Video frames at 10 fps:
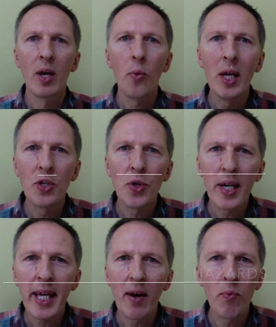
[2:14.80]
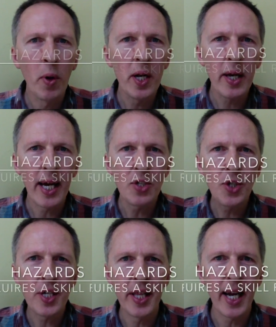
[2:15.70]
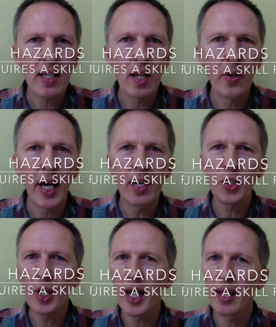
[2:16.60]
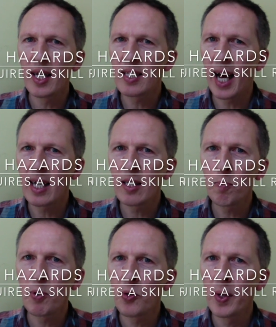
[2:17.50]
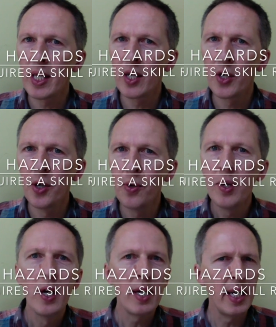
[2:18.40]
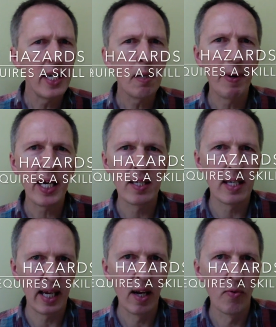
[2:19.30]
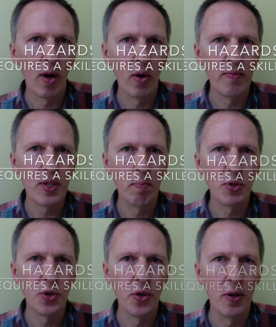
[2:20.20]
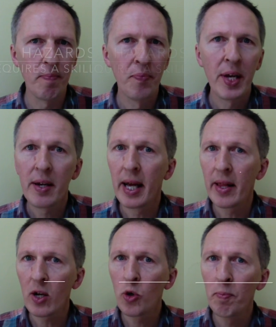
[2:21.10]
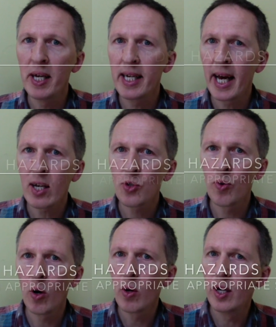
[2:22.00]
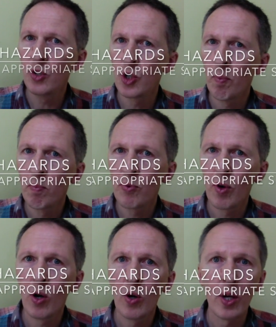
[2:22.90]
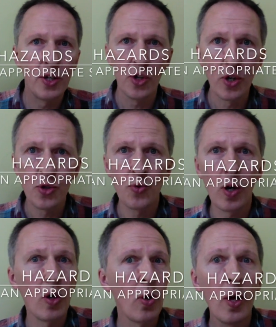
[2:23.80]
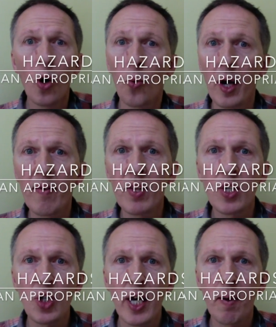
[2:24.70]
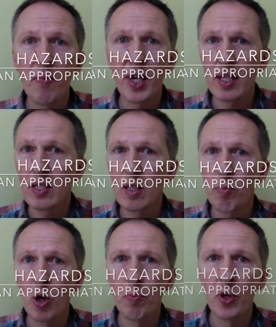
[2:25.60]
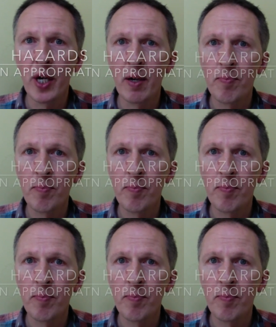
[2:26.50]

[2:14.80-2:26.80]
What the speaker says: When you try to get from one location to the next location and there's a hazard between the two, you need to make a skill roll of some sort. Now that could be a dex roll, a jump roll, a dodge roll, whatever the GM thinks is appropriate.